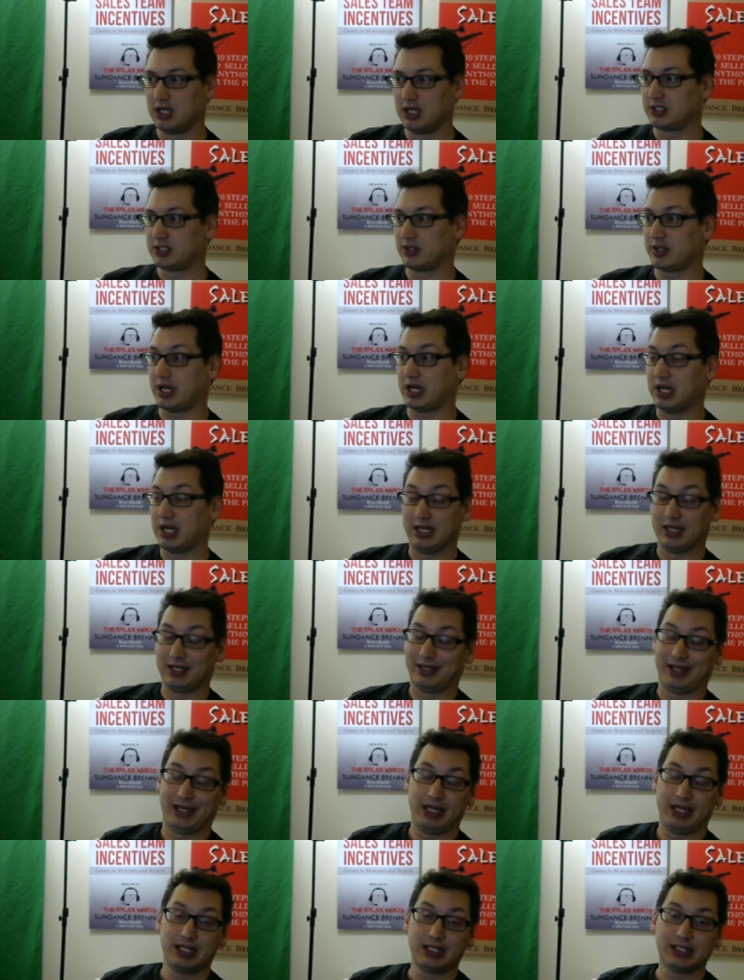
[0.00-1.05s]
So that
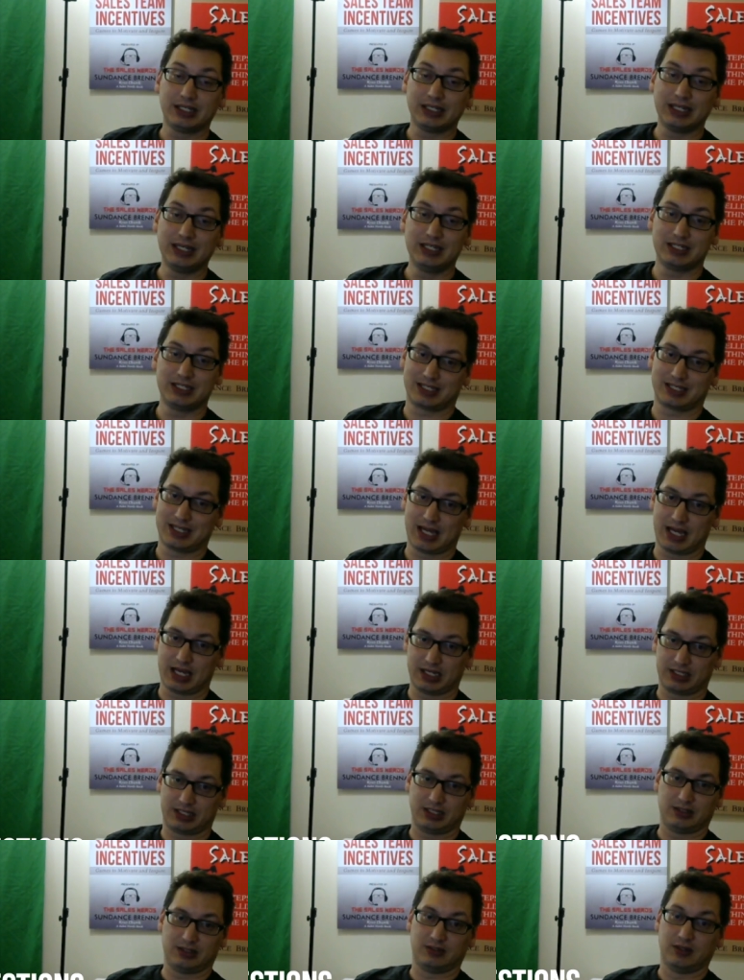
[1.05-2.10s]
he didn't need to stay
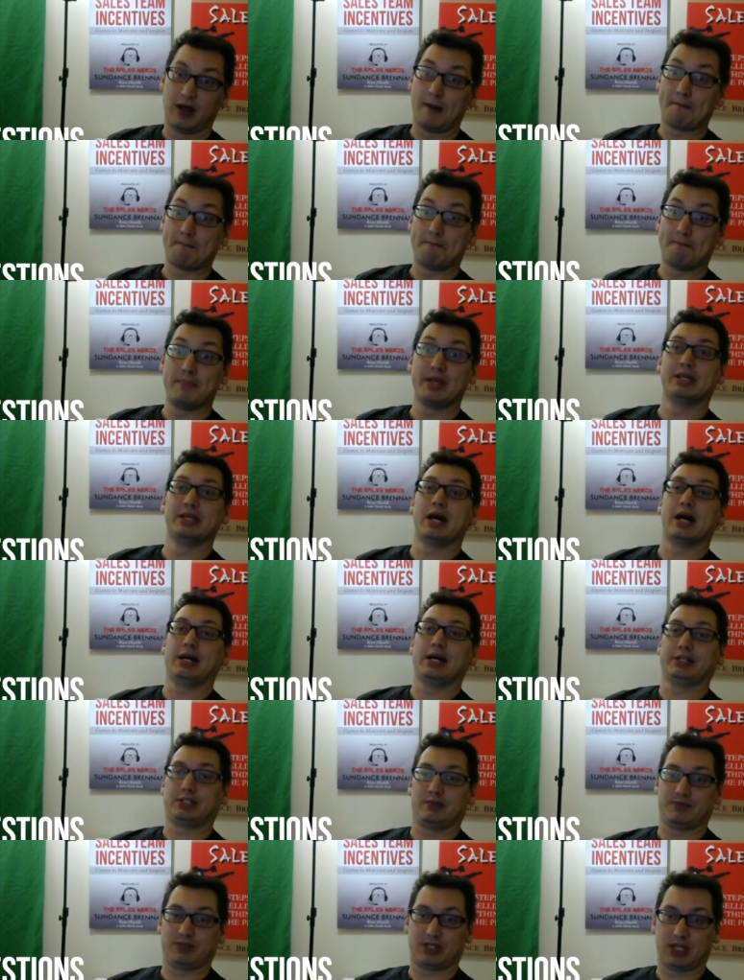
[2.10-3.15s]
until
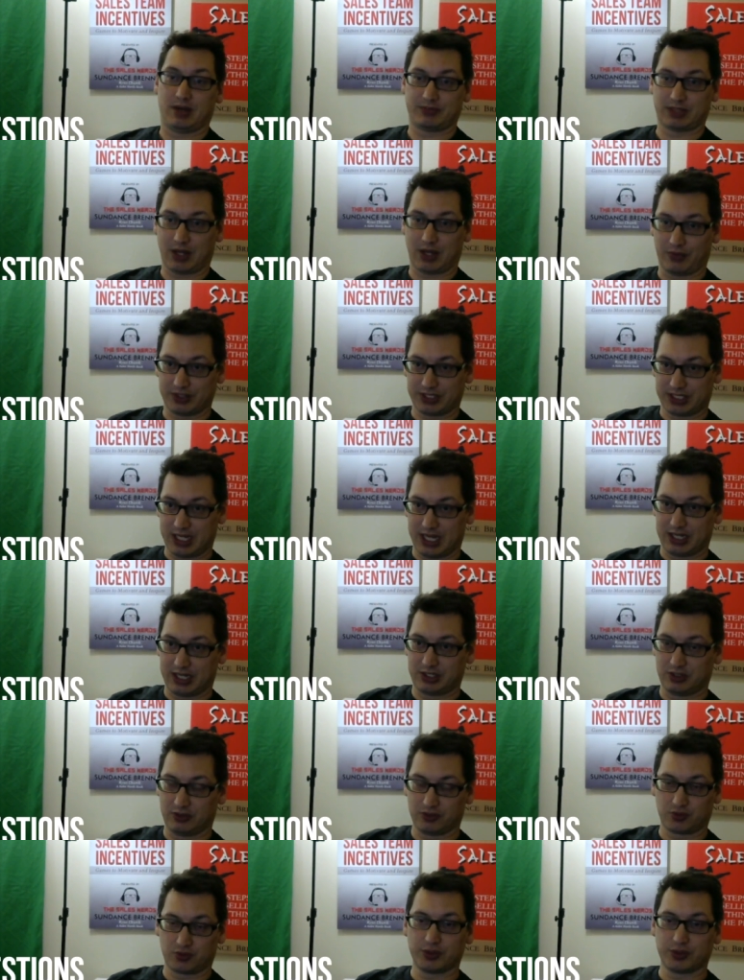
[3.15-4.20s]
midnight sometimes I would stay
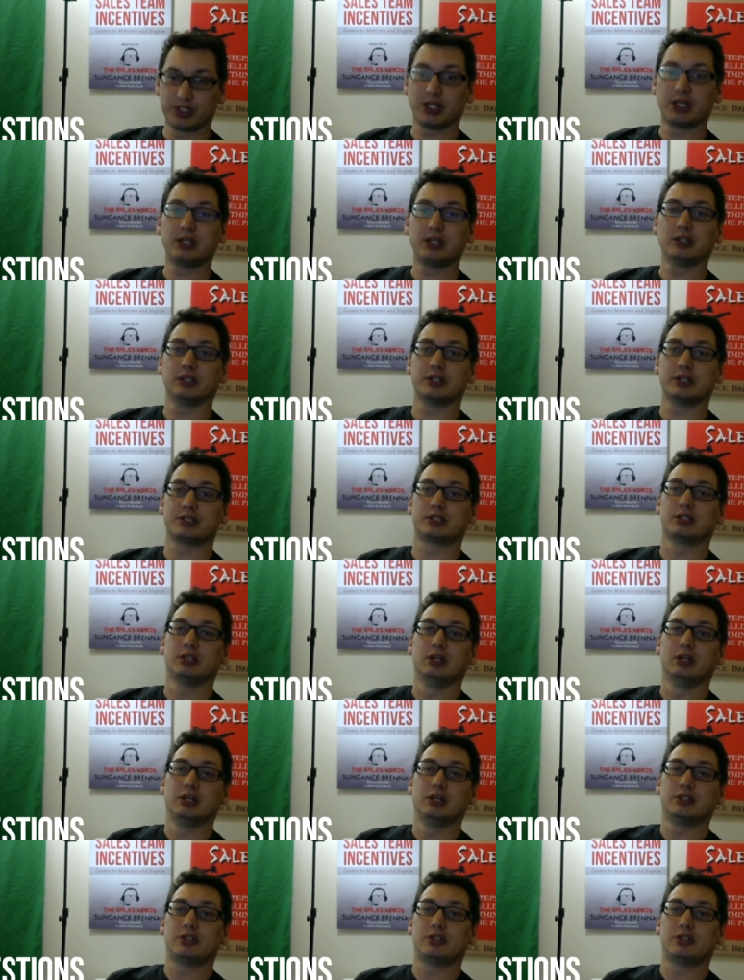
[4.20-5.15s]
to. It was ridiculous.